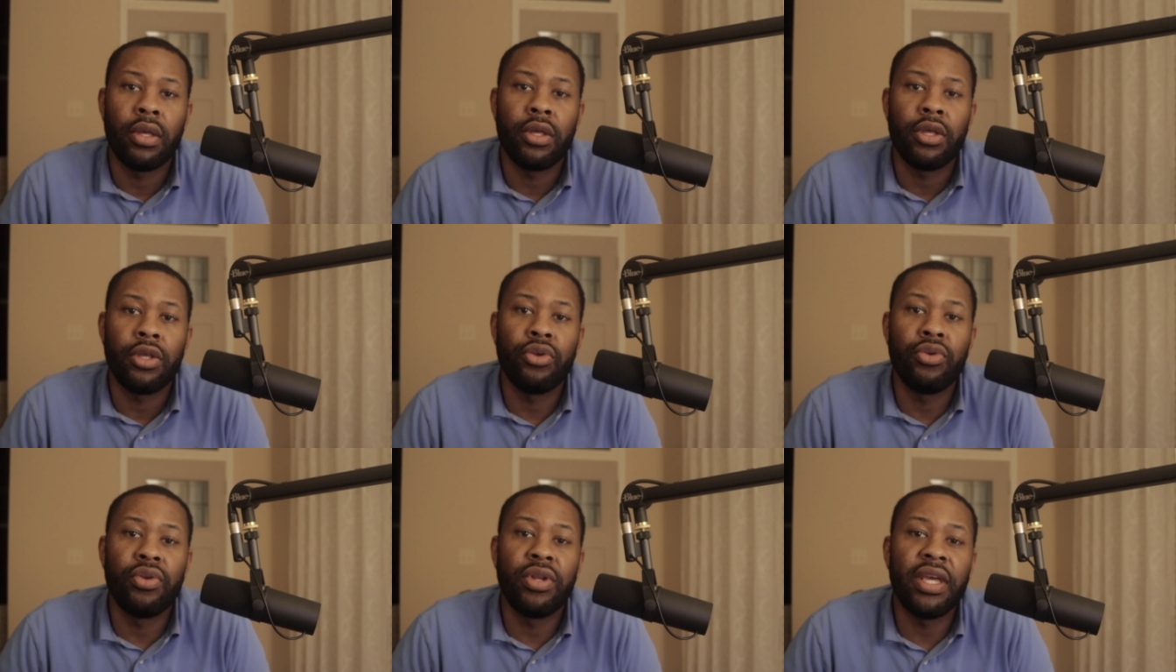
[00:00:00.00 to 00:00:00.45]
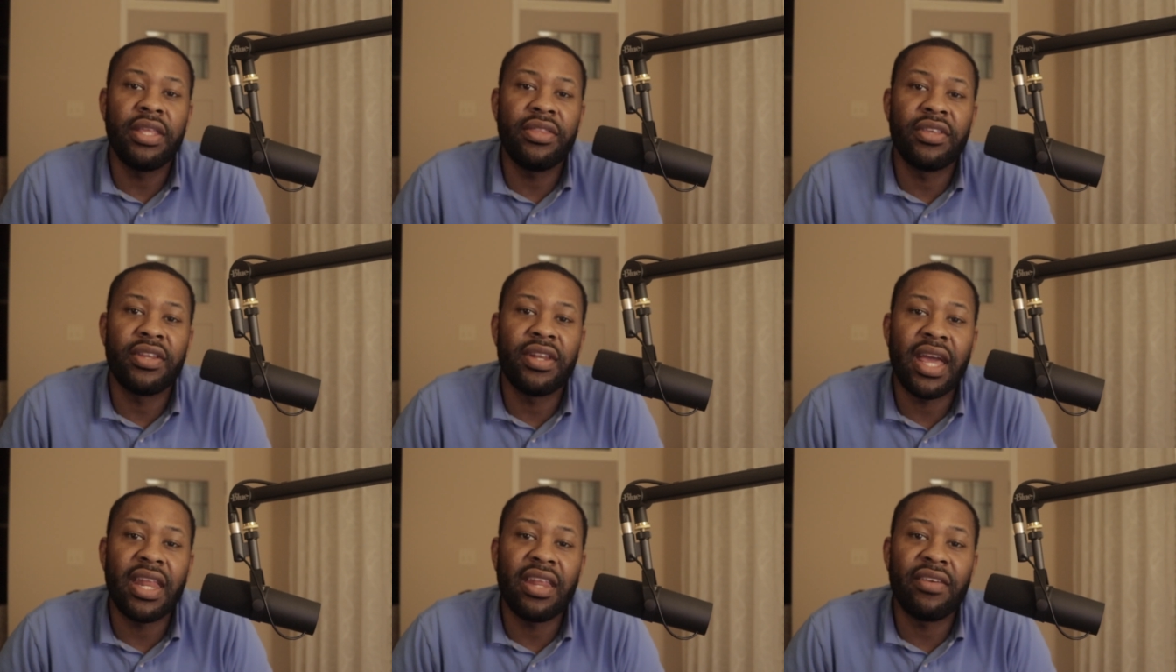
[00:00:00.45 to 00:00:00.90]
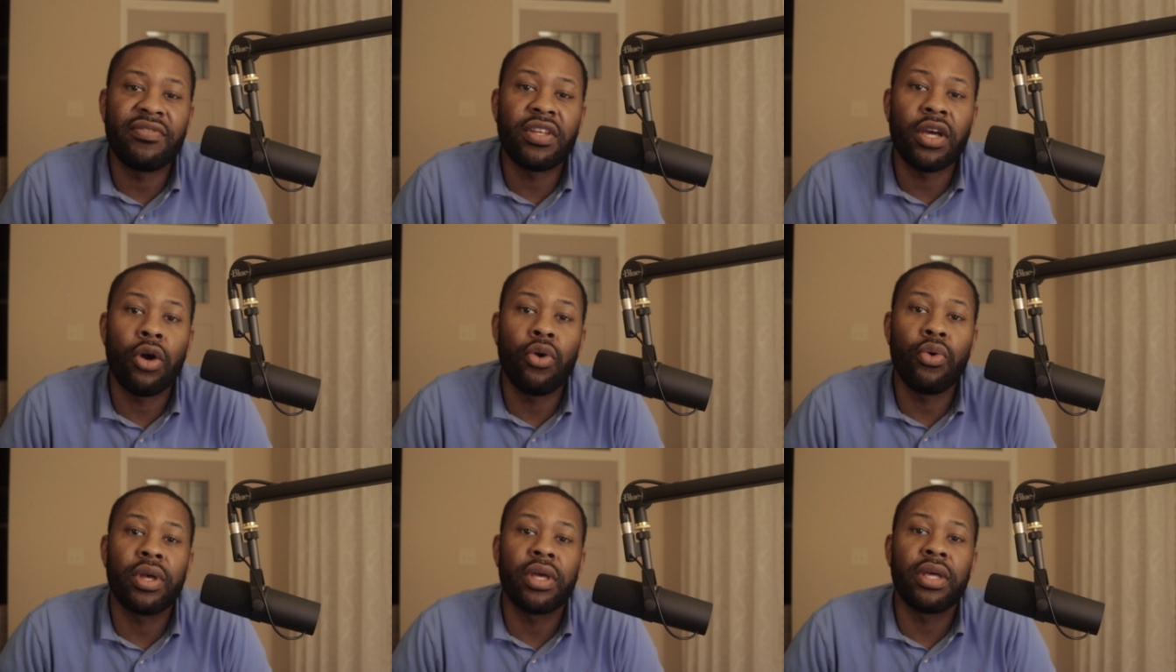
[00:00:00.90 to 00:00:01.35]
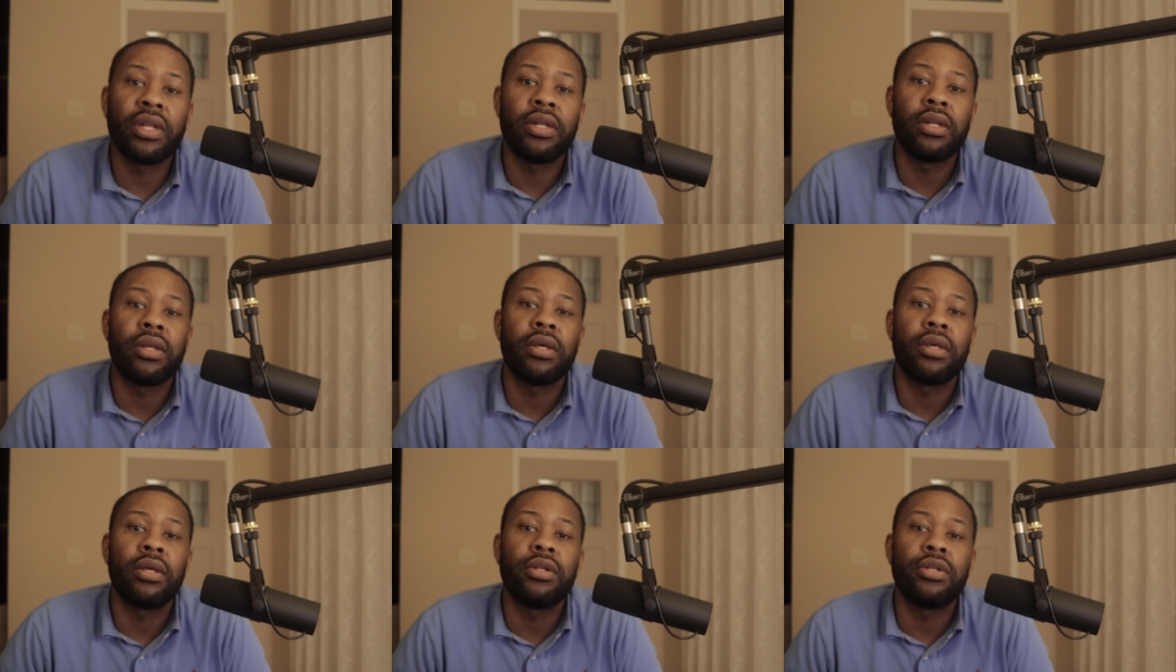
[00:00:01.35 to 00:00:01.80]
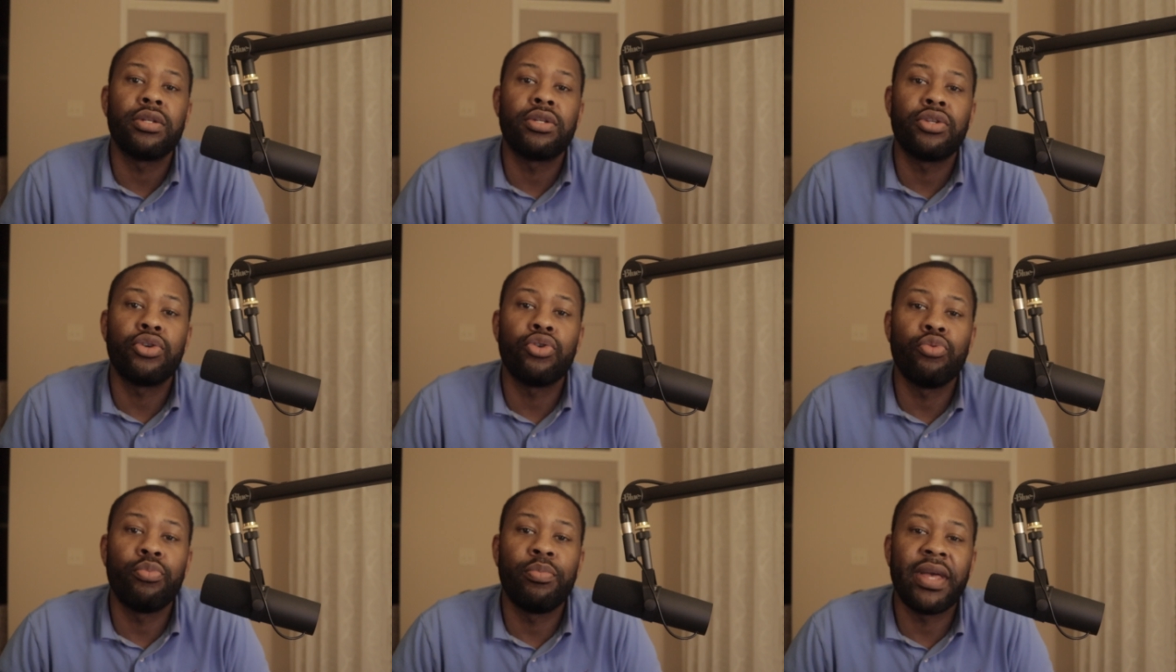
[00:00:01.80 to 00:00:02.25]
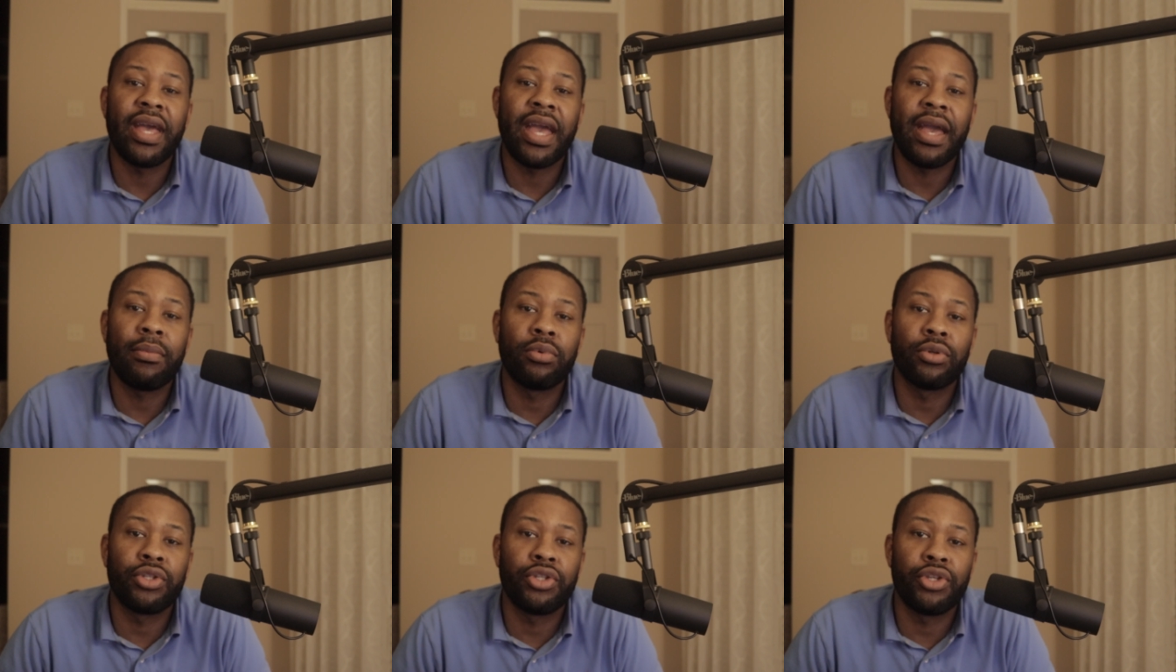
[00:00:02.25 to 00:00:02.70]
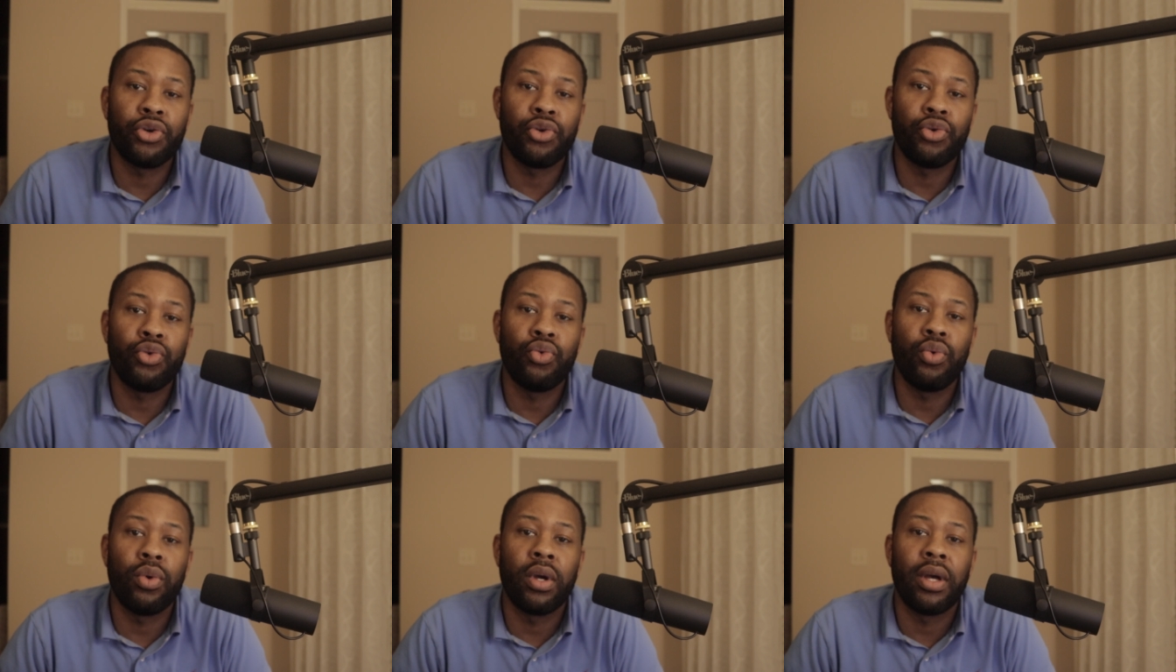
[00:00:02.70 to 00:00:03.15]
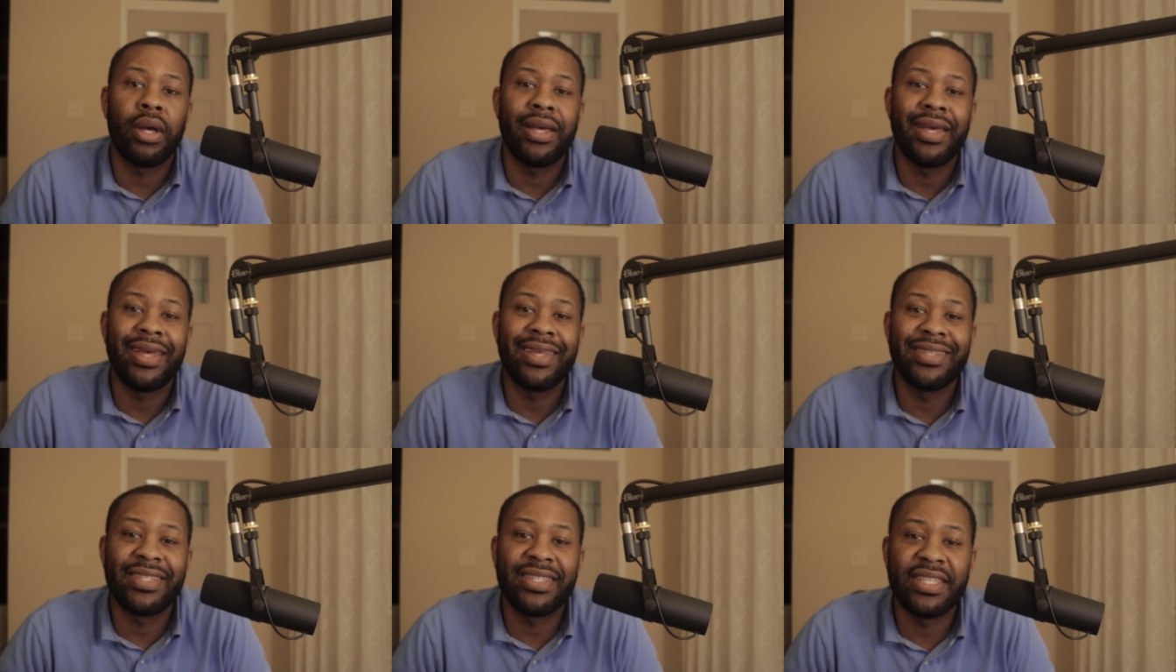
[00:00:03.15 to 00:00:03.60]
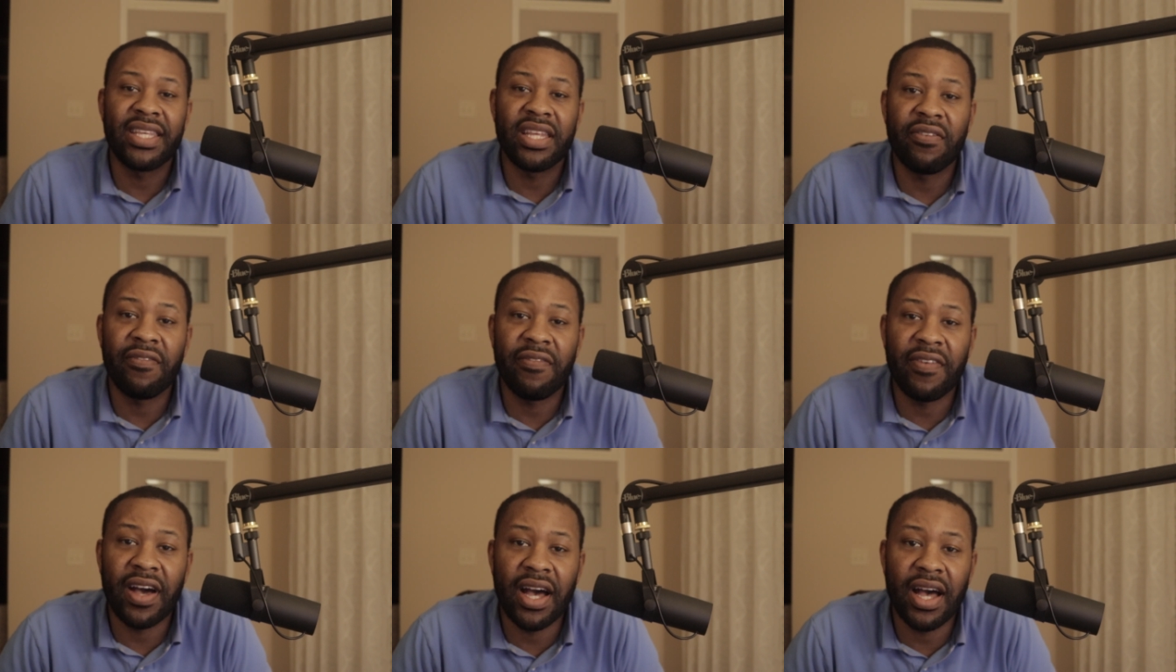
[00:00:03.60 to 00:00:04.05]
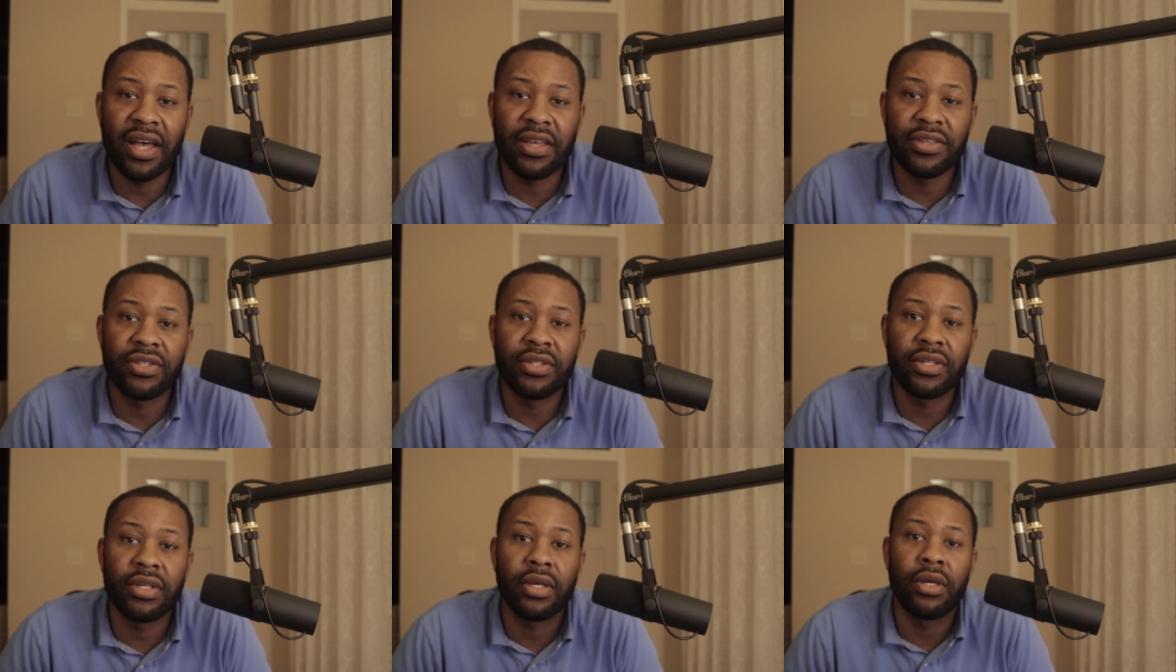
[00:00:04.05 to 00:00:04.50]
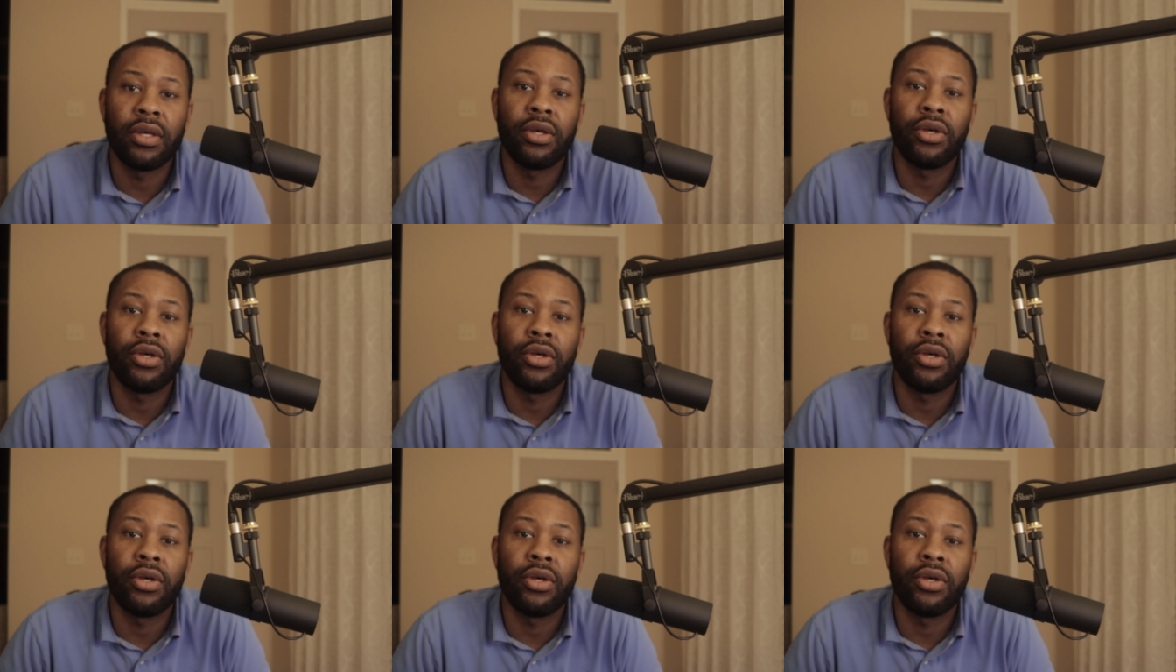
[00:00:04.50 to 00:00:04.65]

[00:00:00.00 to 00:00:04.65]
You need the native token to be able to incentivize